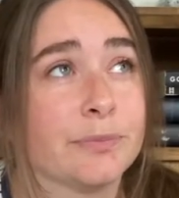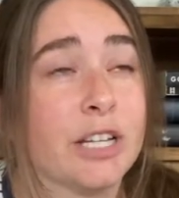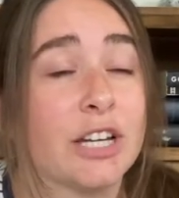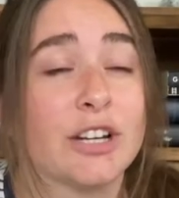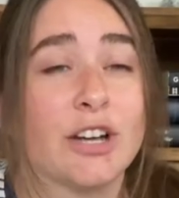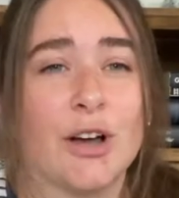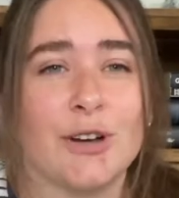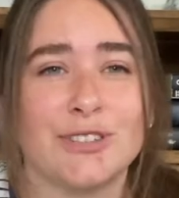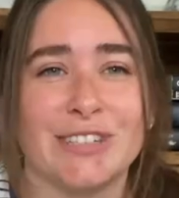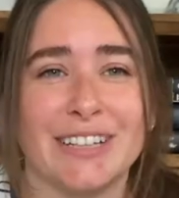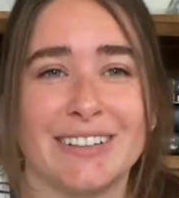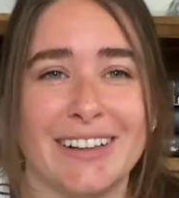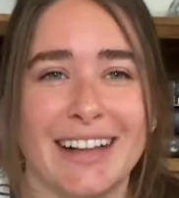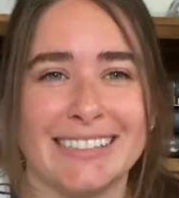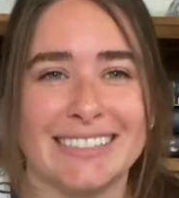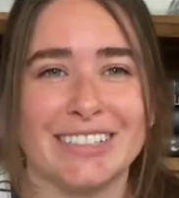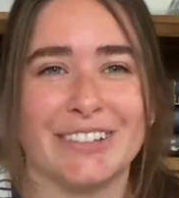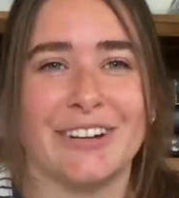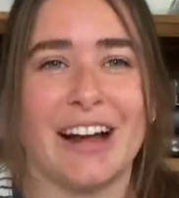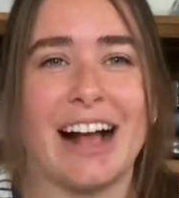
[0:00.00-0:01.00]
Cozy
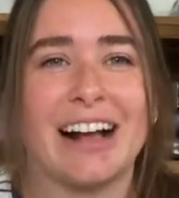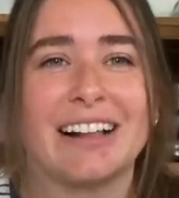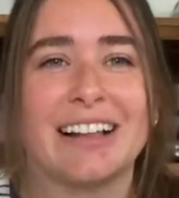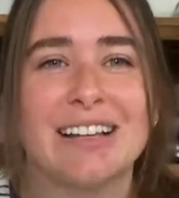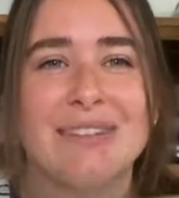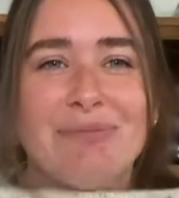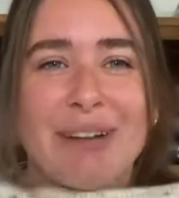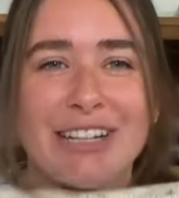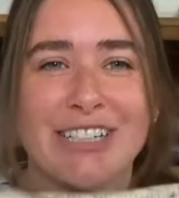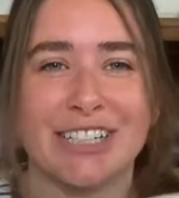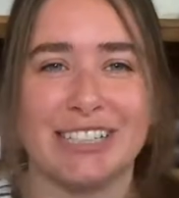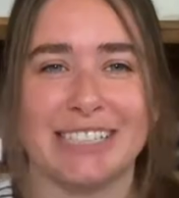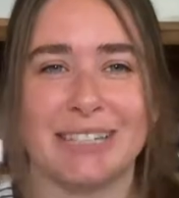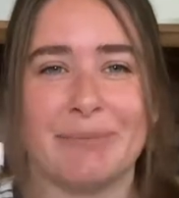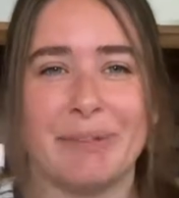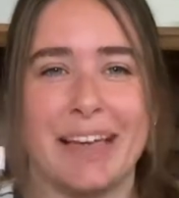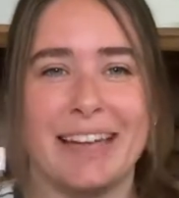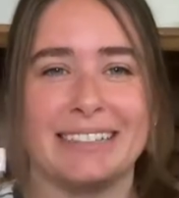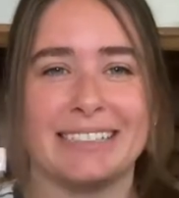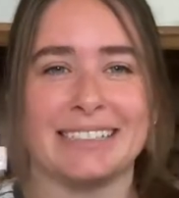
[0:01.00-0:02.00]
Classic Raglan by Jessie
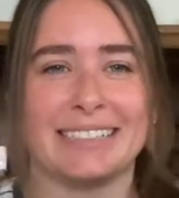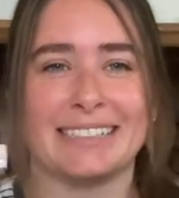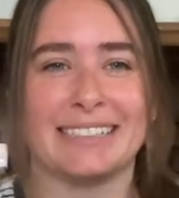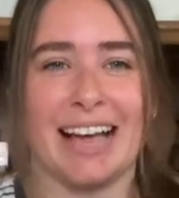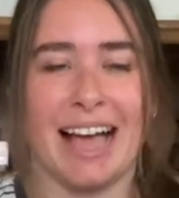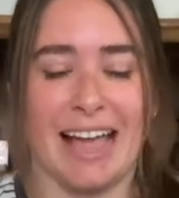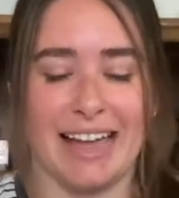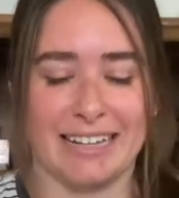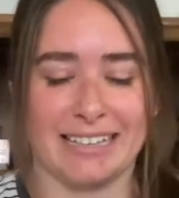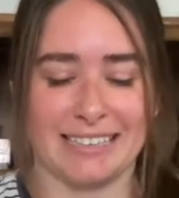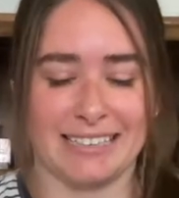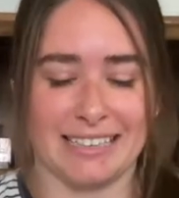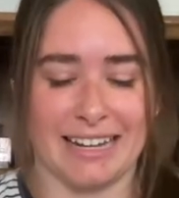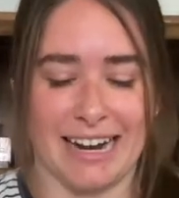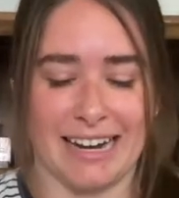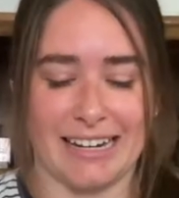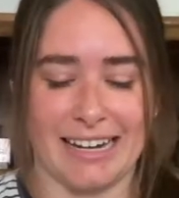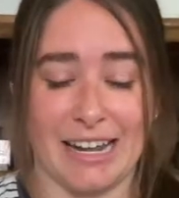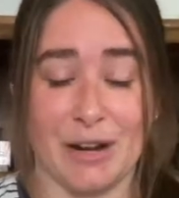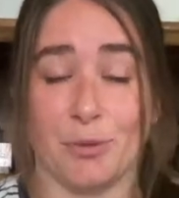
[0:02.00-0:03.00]
Mae Designs that
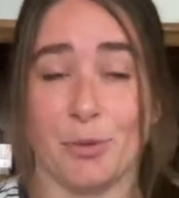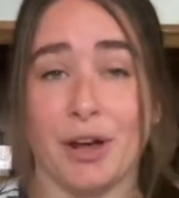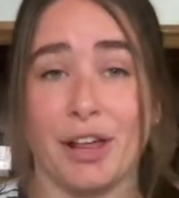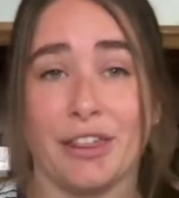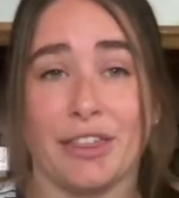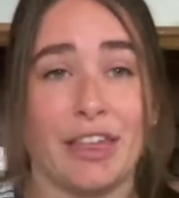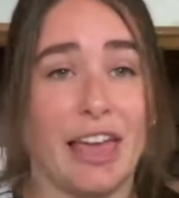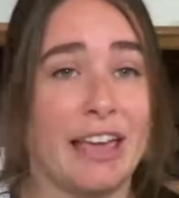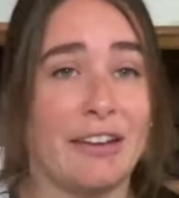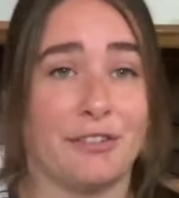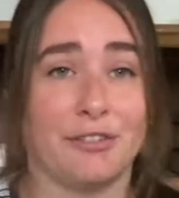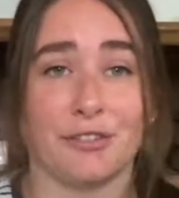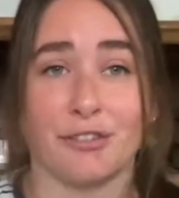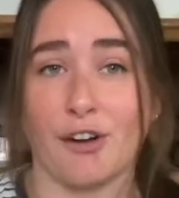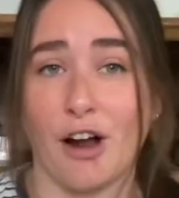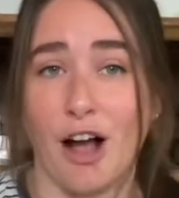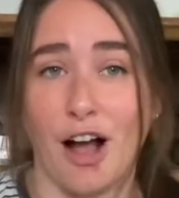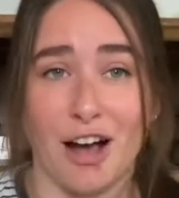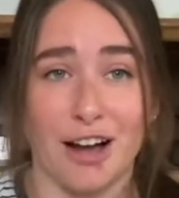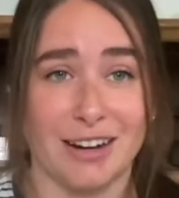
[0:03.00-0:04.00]
I knit with a
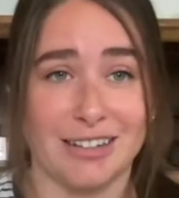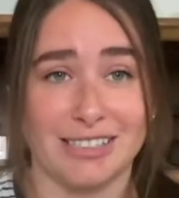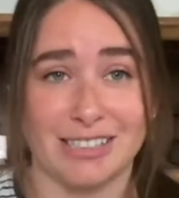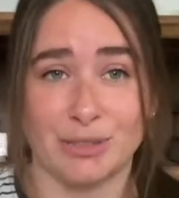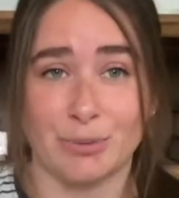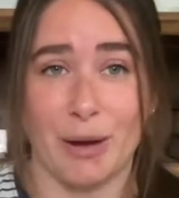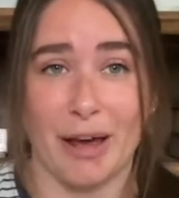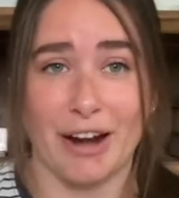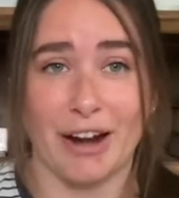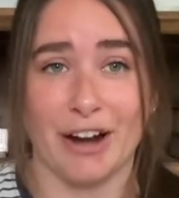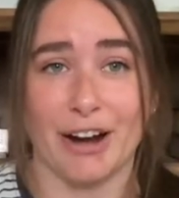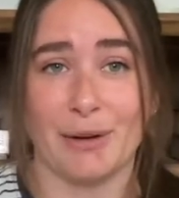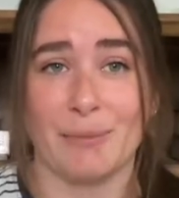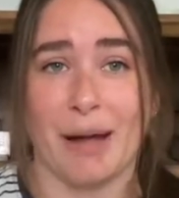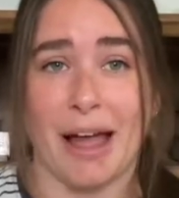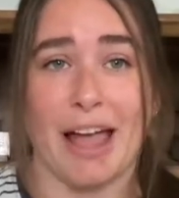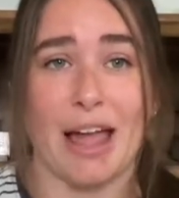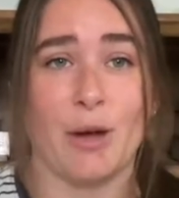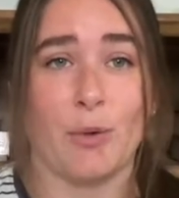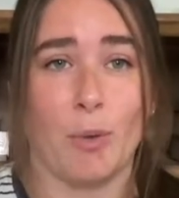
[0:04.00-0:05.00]
frogged sweater,
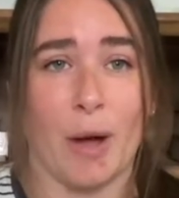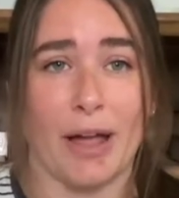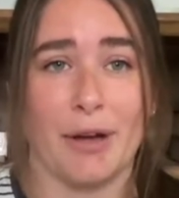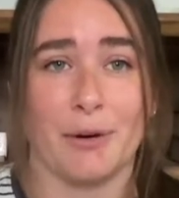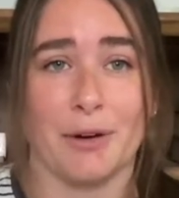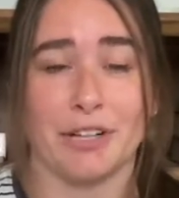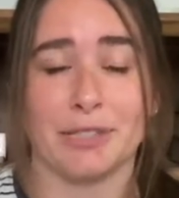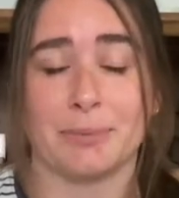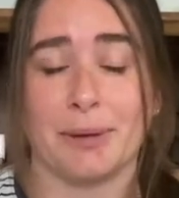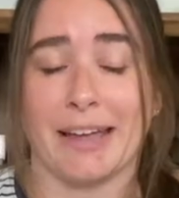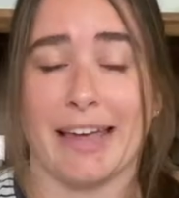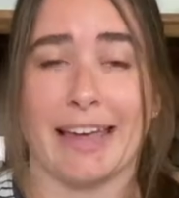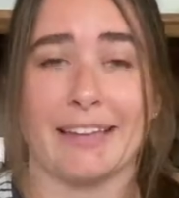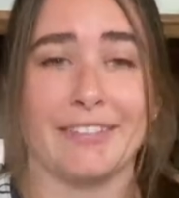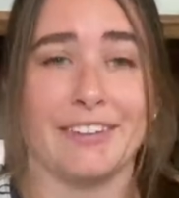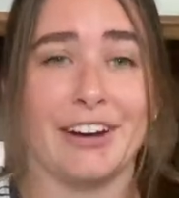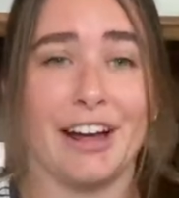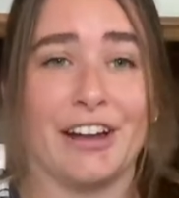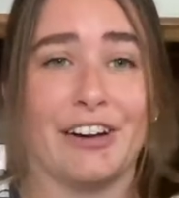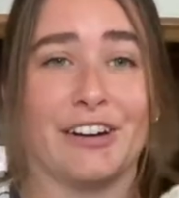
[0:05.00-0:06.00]
my White Horse by
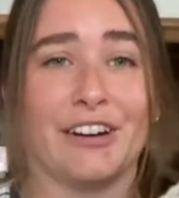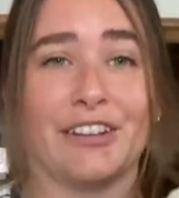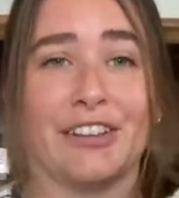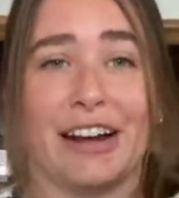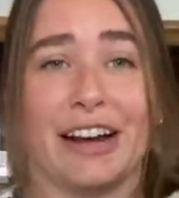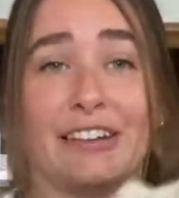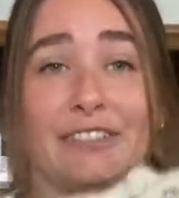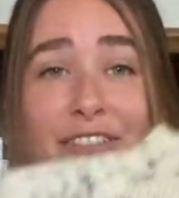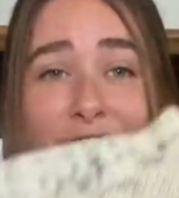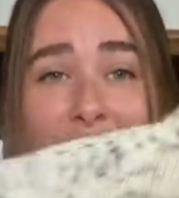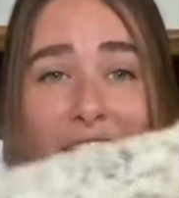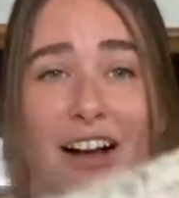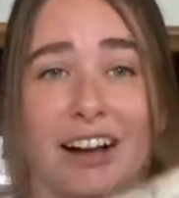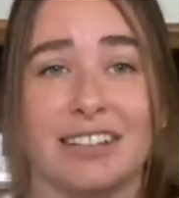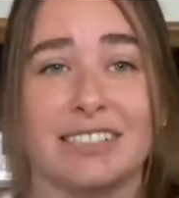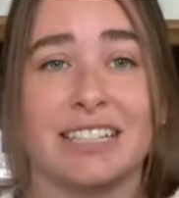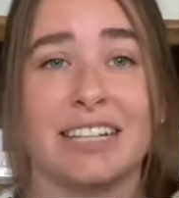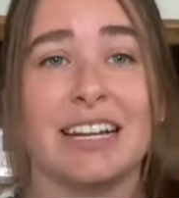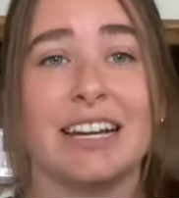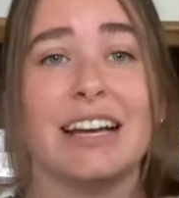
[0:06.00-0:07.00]
Caitlin Hunter that I frogged.